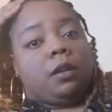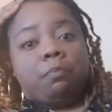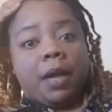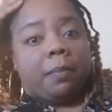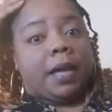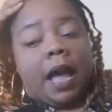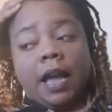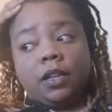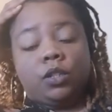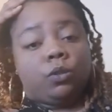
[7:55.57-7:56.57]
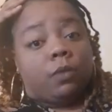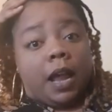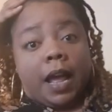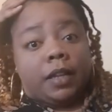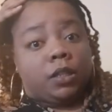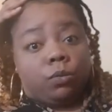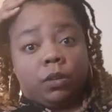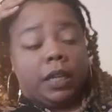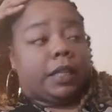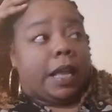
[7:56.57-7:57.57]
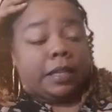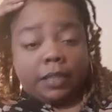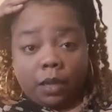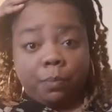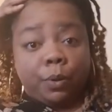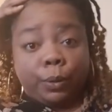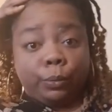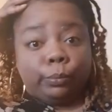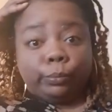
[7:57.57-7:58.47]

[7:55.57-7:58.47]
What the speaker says: baby, I had to do what I had to do to get that sample.